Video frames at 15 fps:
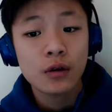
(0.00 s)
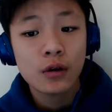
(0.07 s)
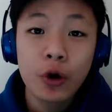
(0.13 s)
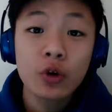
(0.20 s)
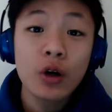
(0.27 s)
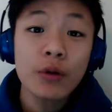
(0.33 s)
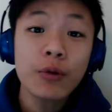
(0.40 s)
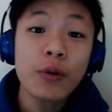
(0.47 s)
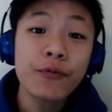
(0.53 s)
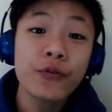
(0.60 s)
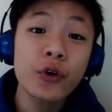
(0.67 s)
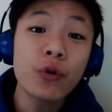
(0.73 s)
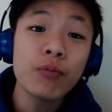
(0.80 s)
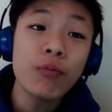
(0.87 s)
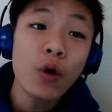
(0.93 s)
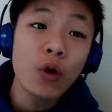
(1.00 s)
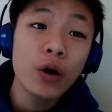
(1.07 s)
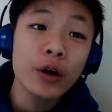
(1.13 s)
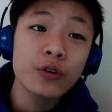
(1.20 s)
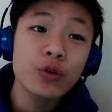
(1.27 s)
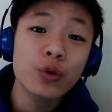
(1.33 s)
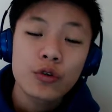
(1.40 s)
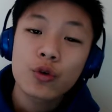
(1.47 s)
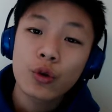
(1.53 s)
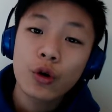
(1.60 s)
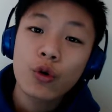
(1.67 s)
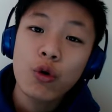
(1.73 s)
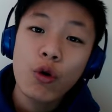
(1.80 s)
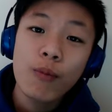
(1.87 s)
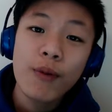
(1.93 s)
A program called Filmora to
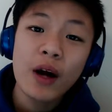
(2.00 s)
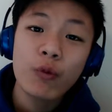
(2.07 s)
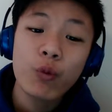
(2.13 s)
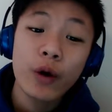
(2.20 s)
record my